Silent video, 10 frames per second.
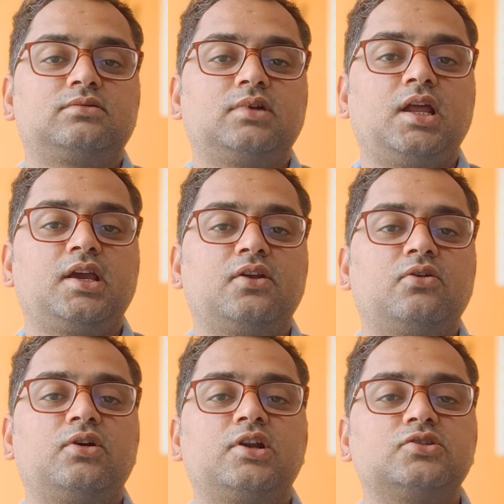Like
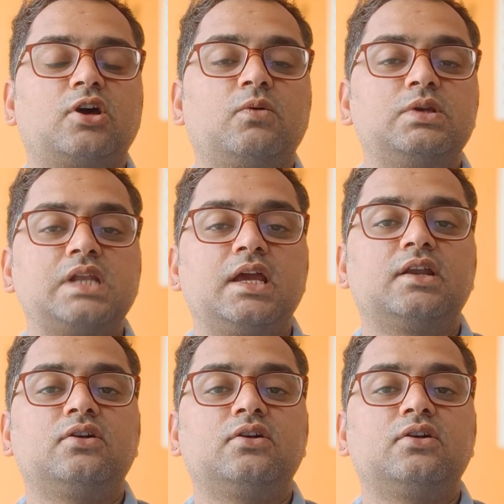it is always like